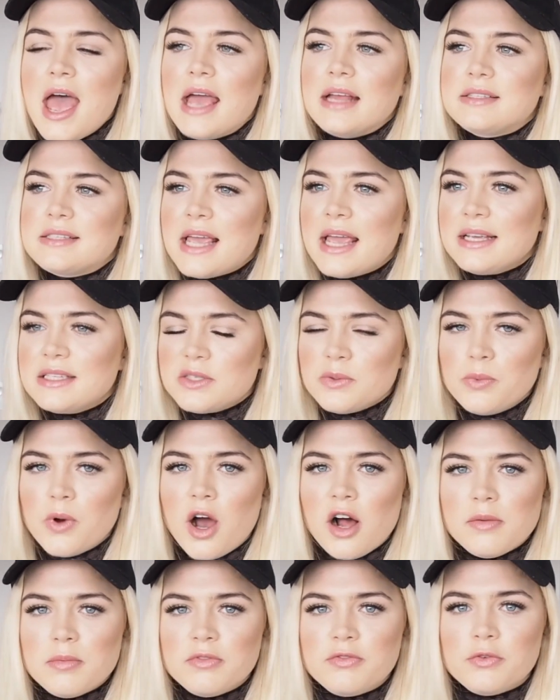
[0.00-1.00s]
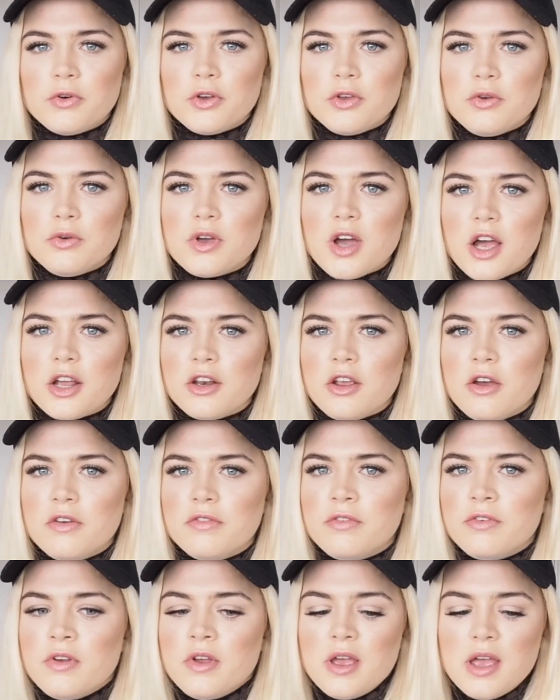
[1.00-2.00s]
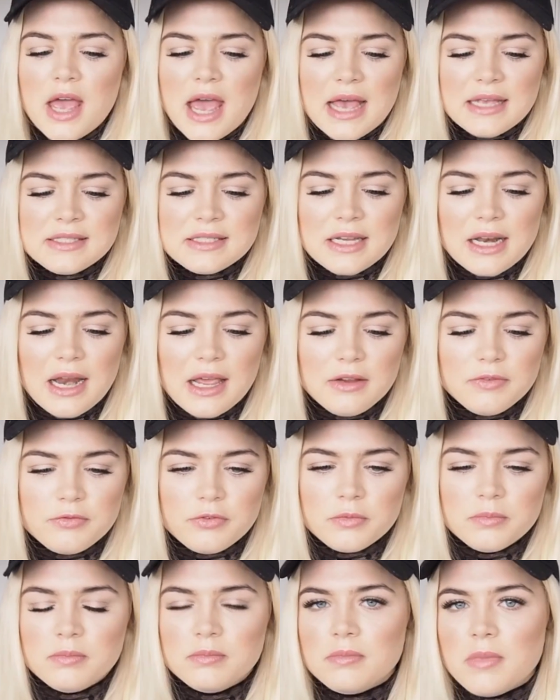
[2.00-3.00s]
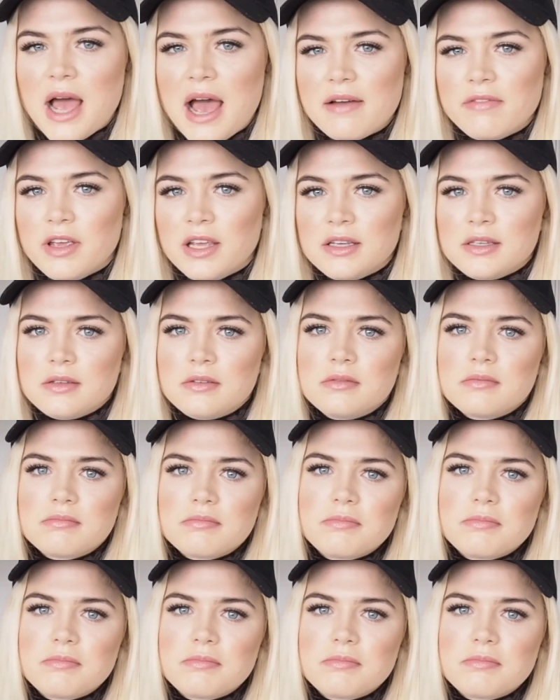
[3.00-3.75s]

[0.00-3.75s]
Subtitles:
it takes a while before you kind of escalate from having